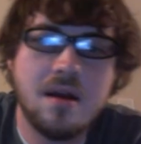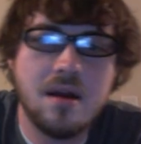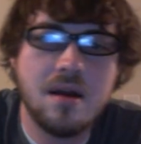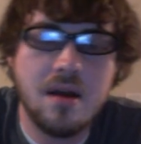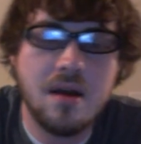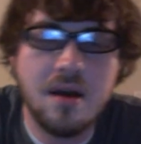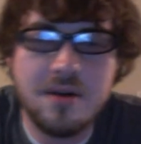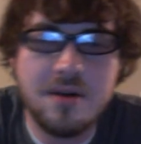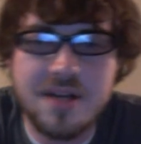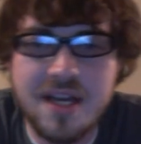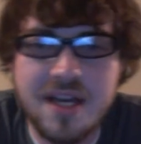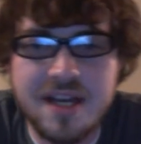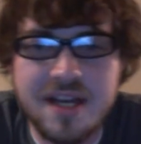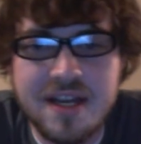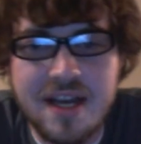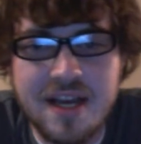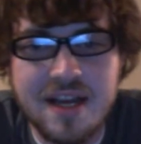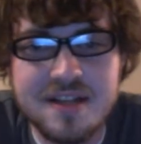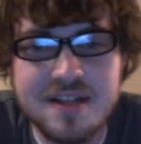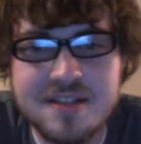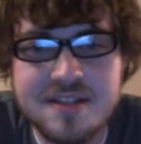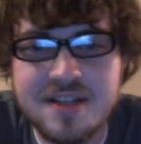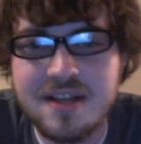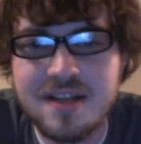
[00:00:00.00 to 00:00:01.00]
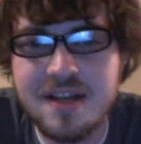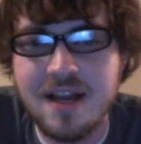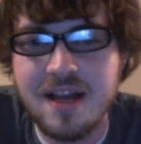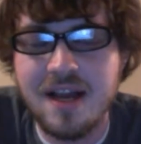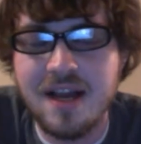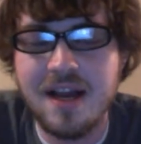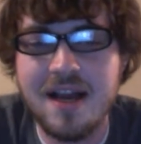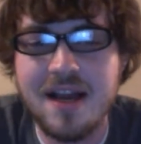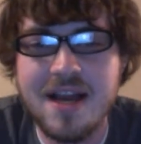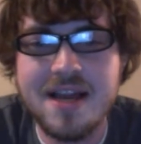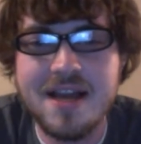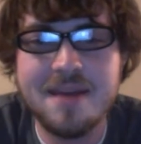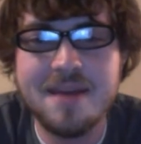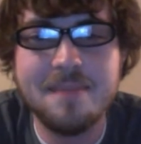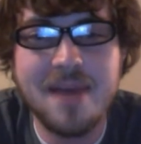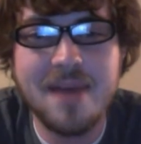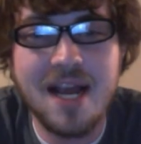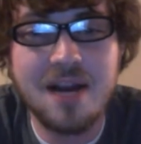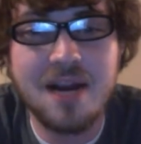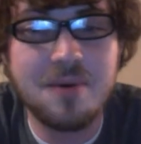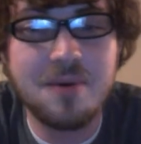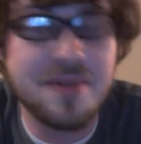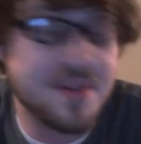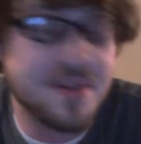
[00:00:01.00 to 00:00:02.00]
Okay, guys, I am
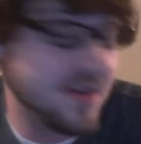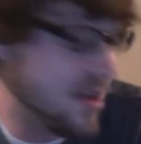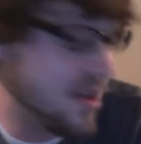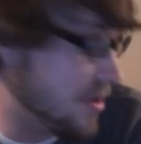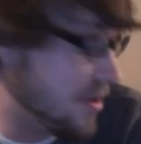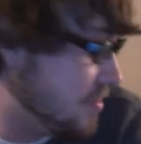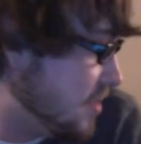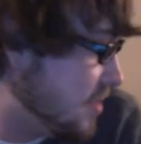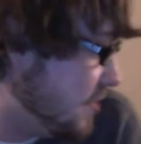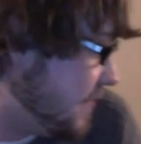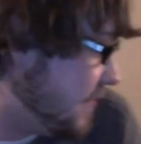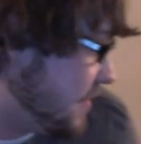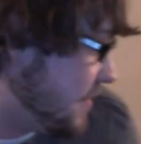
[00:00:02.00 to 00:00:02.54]
back with another movie